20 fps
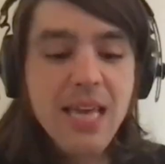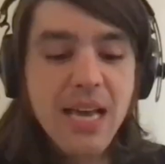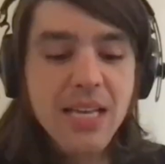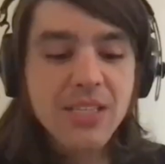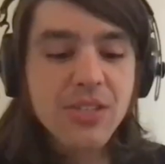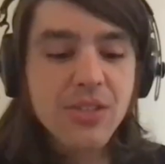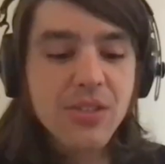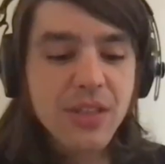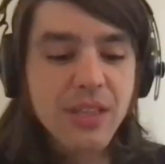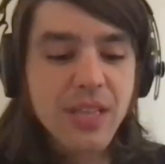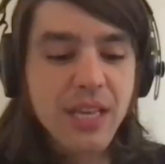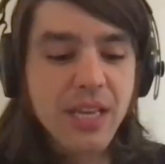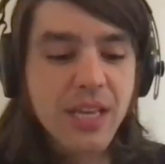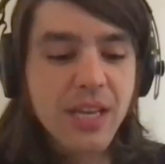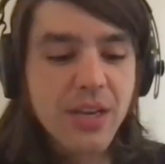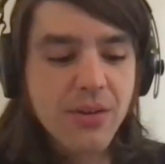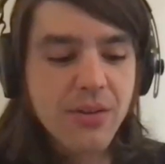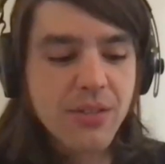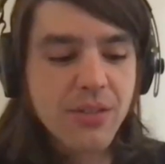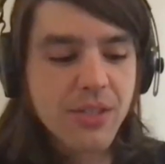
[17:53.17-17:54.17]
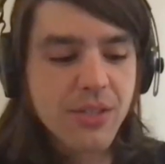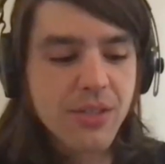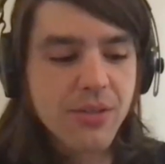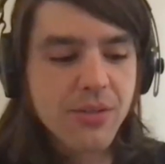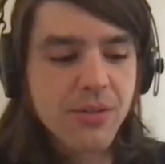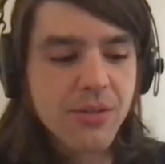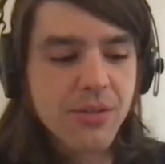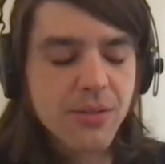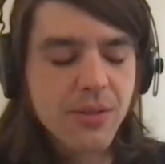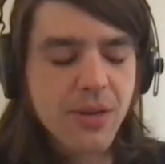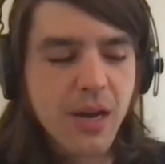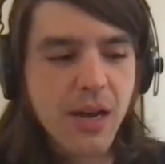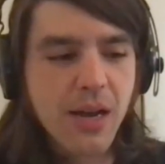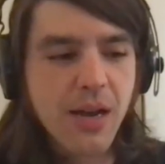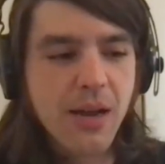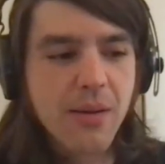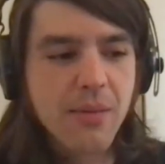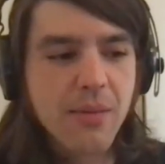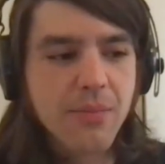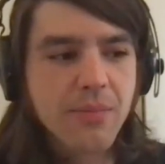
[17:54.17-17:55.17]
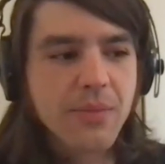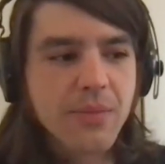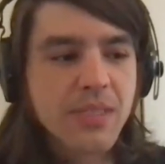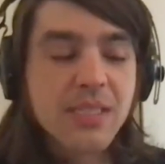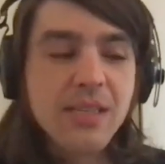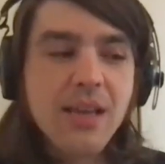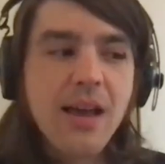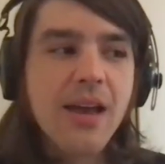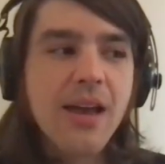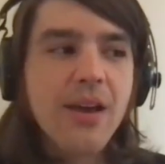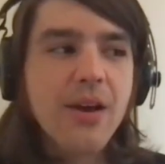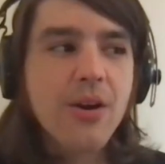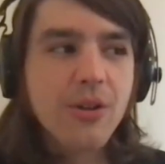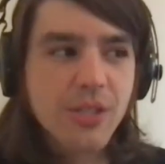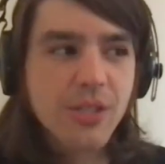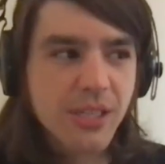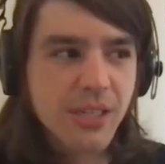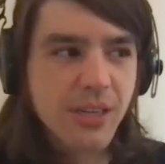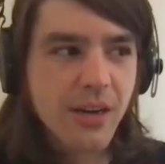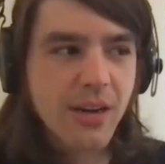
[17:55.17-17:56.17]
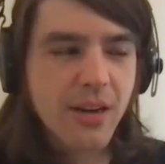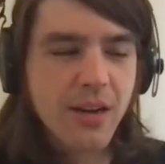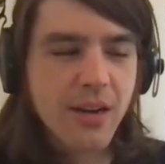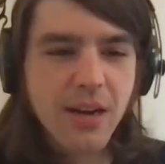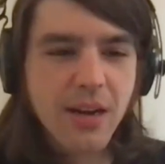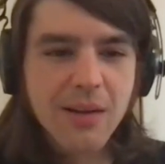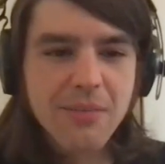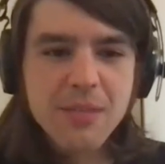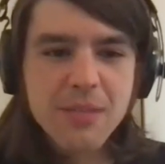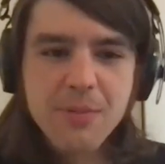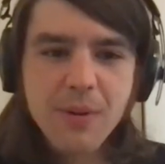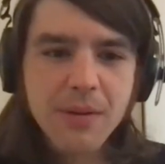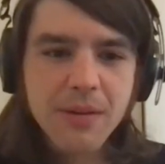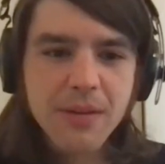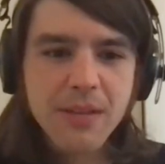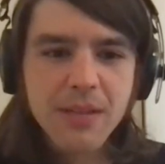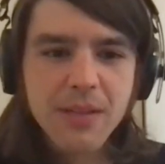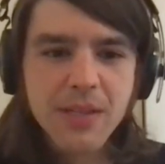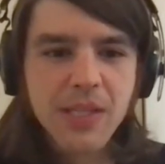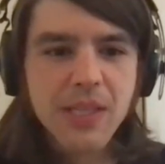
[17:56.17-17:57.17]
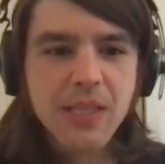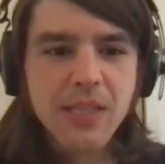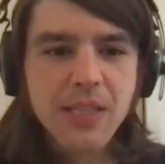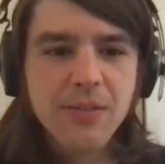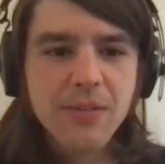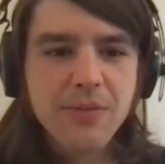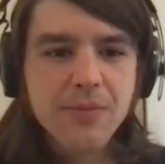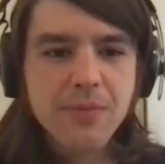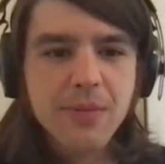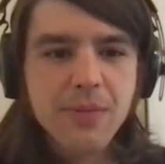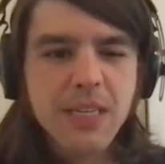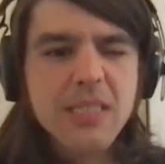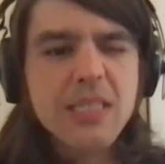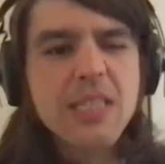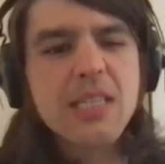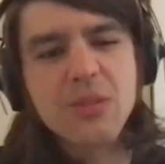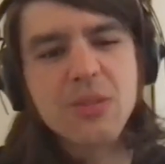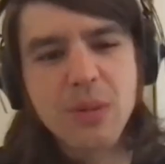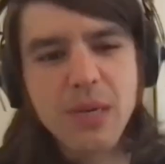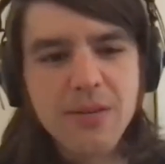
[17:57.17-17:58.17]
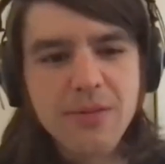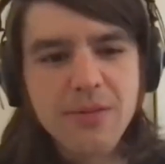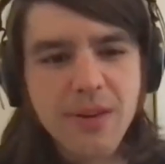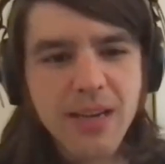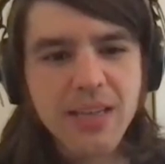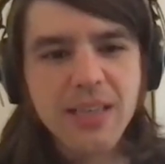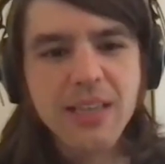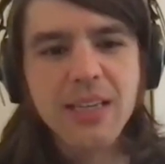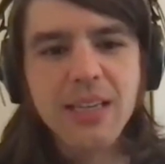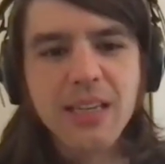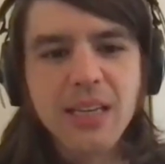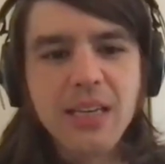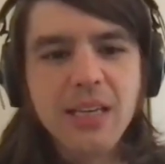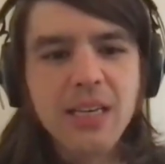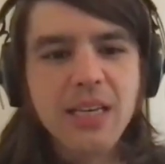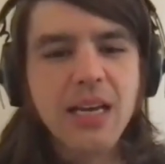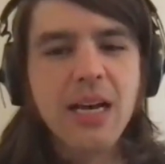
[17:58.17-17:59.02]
Yeah, so they could go to skyhoshi.com is probably the easiest way to find it.